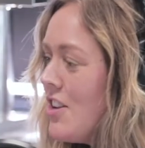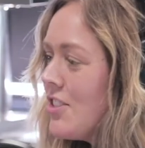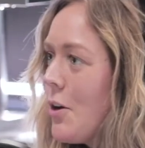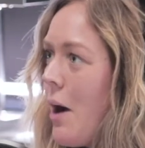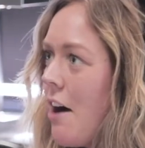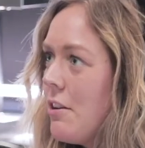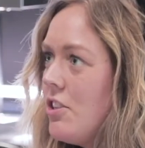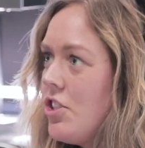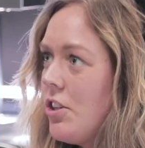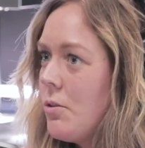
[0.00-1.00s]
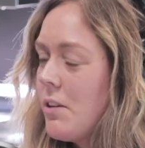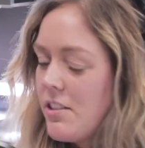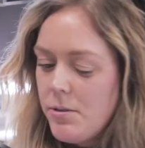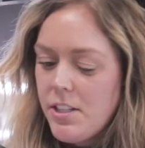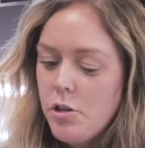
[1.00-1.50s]
So how did you? Because
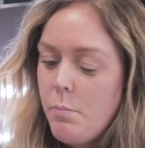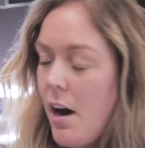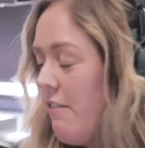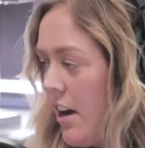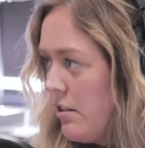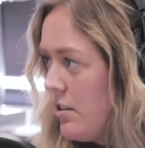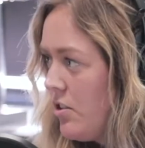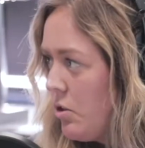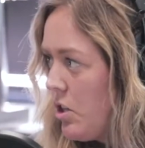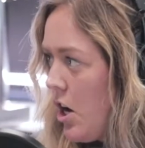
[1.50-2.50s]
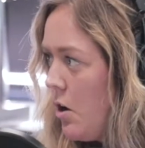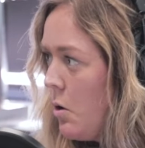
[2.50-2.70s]
you said you bought Vinyl Studio.